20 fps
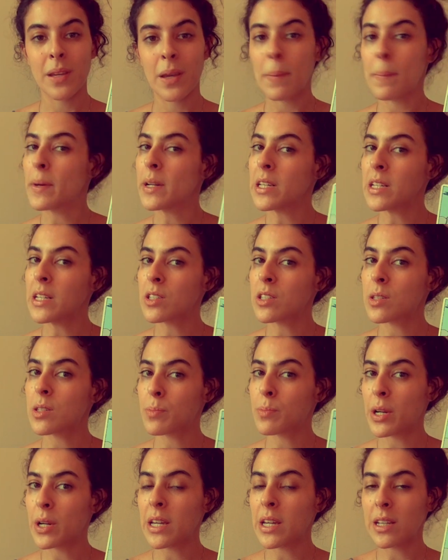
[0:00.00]
But he's
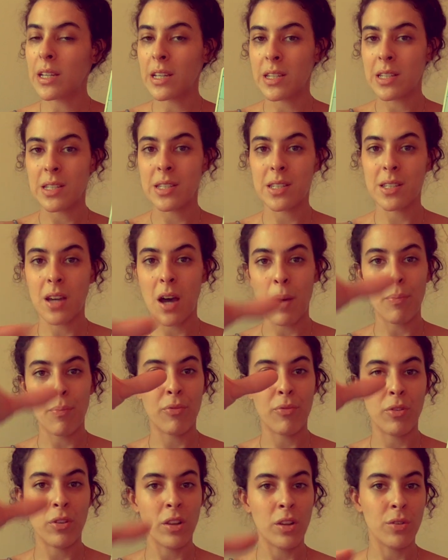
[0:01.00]
bringing his cup
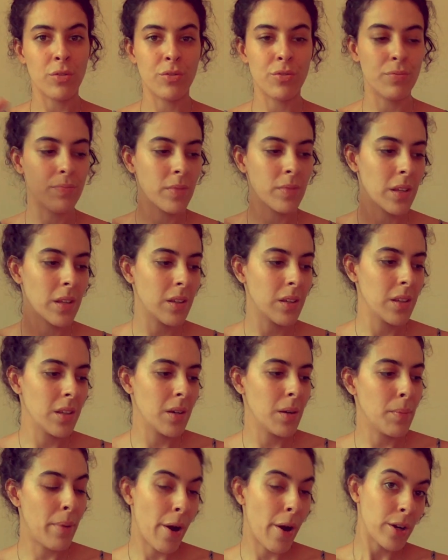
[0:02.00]
full of
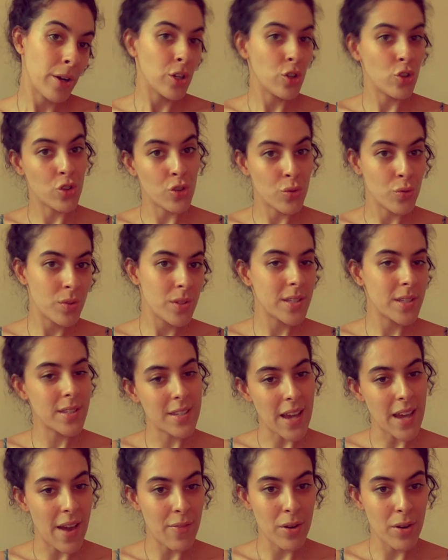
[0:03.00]
party juice
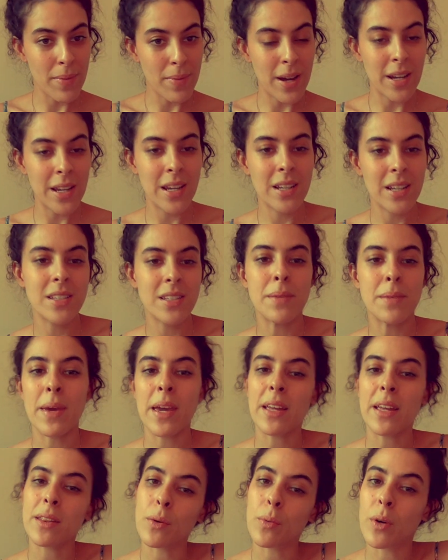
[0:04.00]
to everybody to
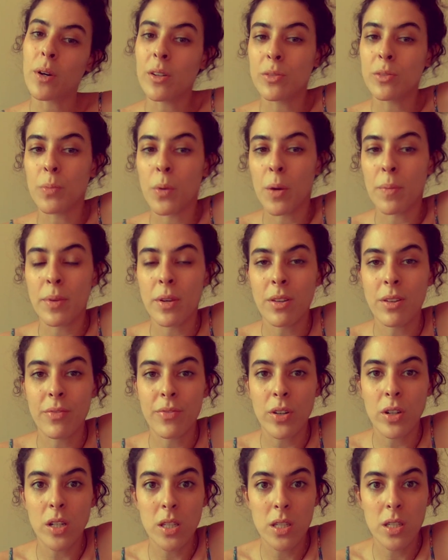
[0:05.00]
make the world more beautiful.